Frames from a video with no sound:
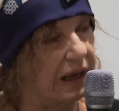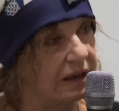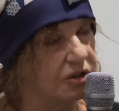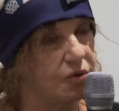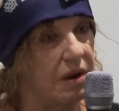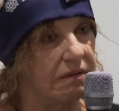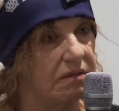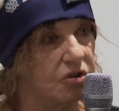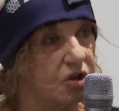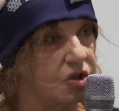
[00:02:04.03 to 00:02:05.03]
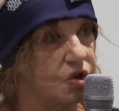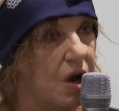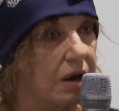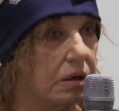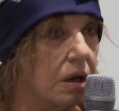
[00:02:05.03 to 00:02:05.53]
layers rather than just
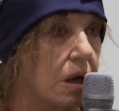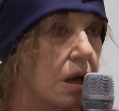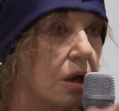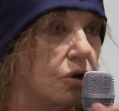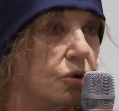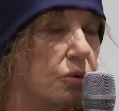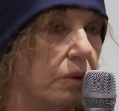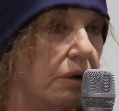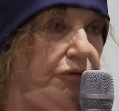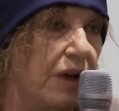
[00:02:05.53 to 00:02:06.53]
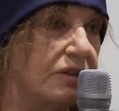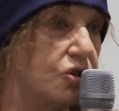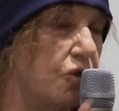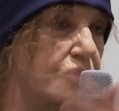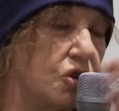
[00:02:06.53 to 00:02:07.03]
try and do a flat
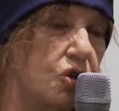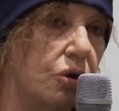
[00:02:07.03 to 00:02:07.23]
surface.